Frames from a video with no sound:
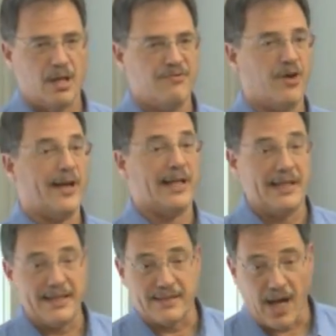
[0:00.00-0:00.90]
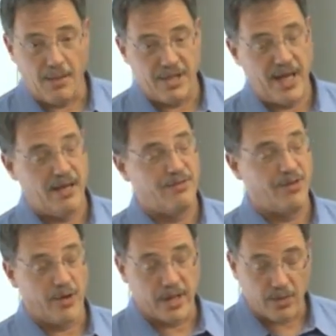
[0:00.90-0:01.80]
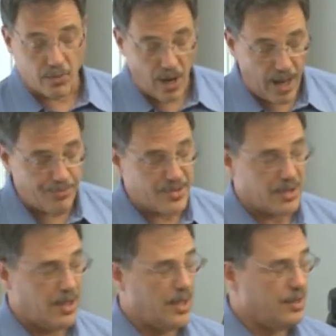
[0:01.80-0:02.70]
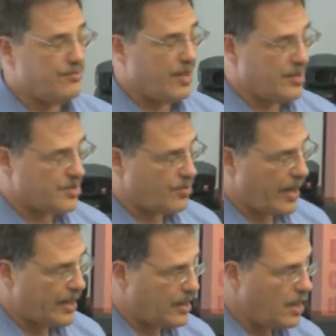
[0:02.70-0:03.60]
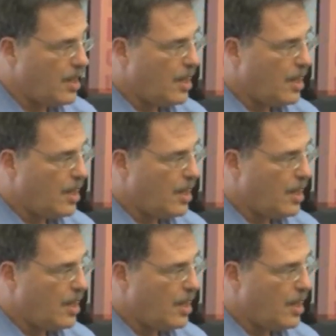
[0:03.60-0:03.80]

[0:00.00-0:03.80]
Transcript: very elite dominated, very corrupt in Venezuela